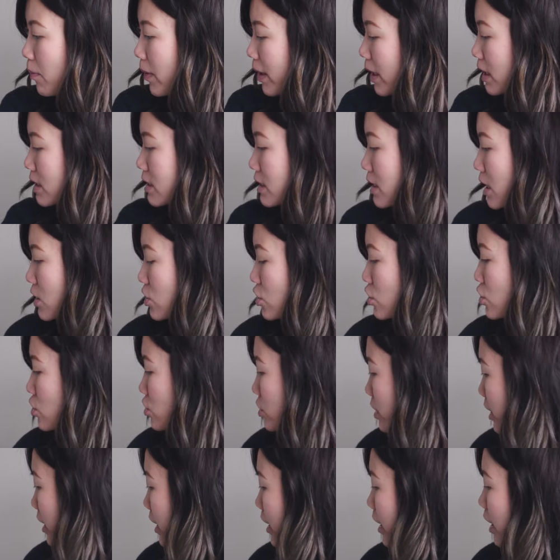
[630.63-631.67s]
But
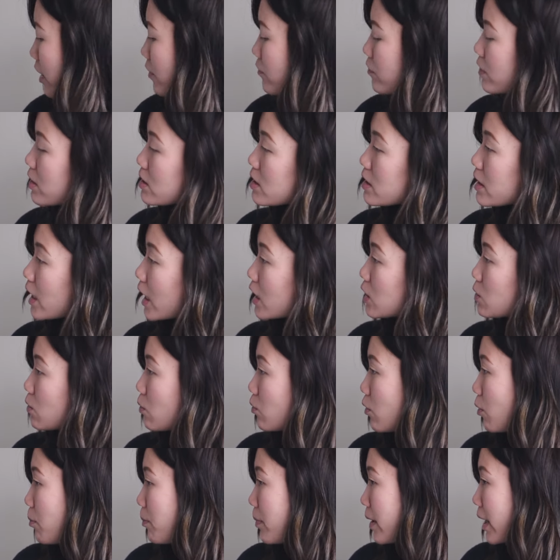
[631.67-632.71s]
essentially, if this
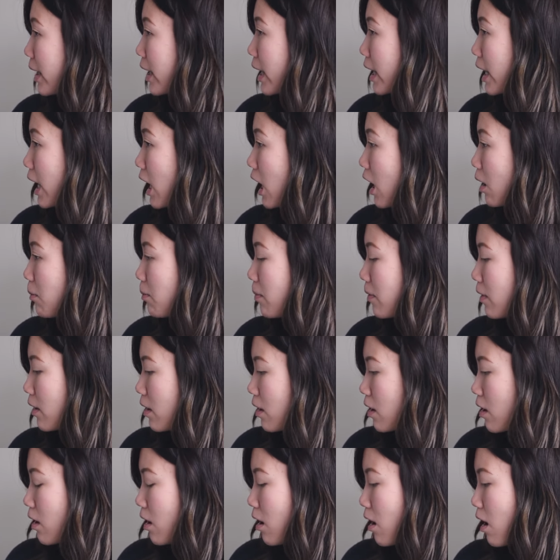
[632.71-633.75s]
light will pick it up,
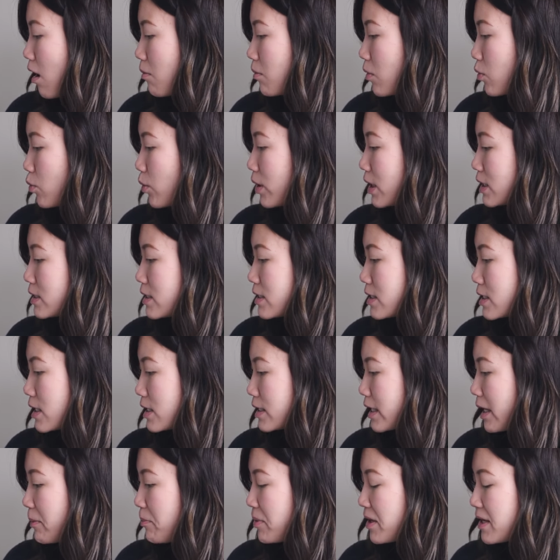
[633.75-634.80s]
um, we
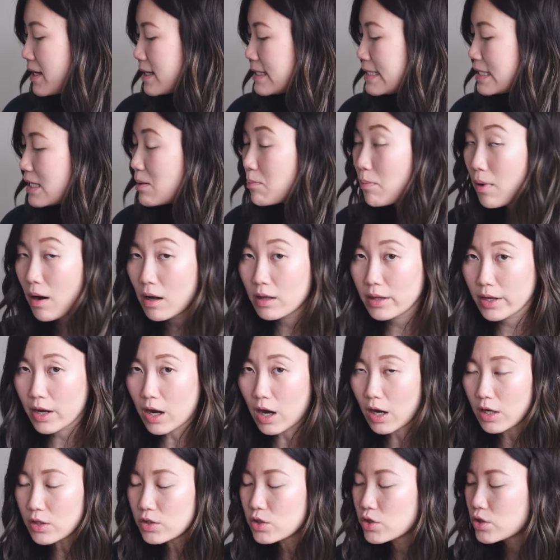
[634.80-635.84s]
did a piecey
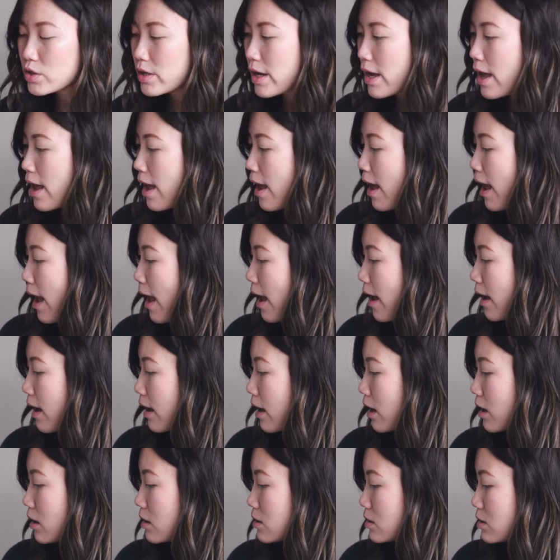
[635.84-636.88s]
balayage
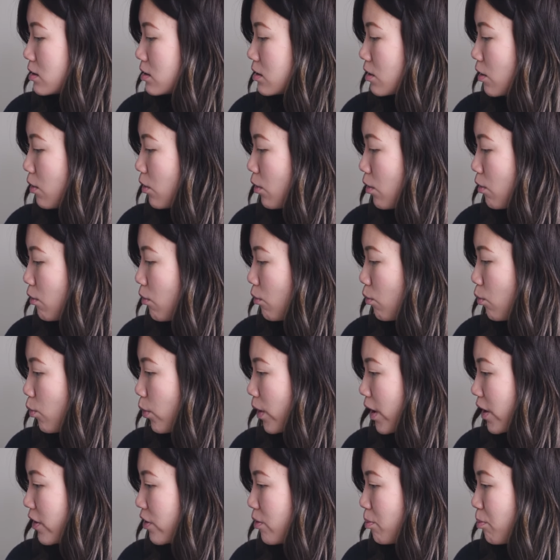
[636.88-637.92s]
and
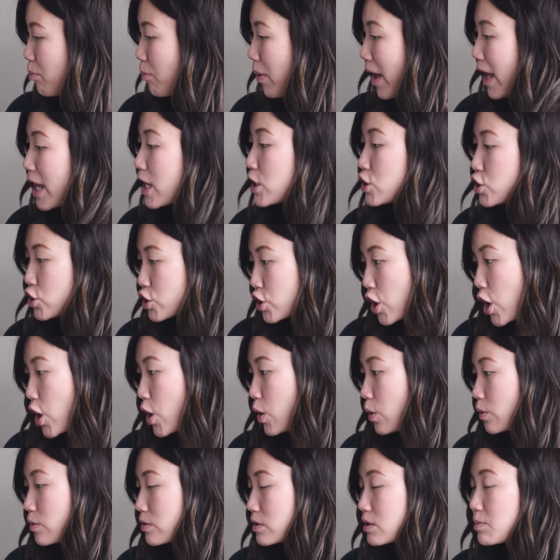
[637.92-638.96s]
with beige
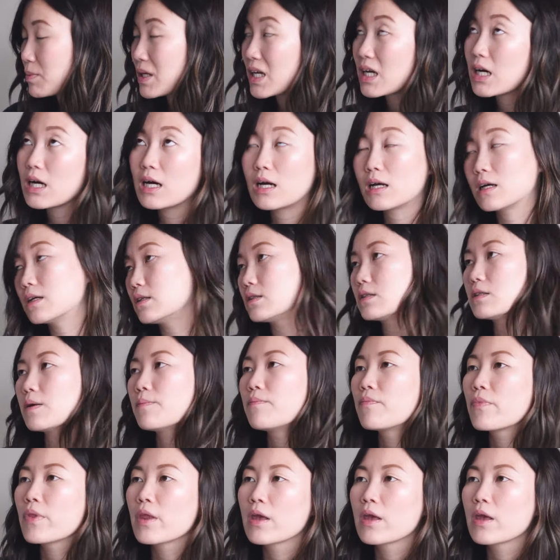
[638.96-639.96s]
tones because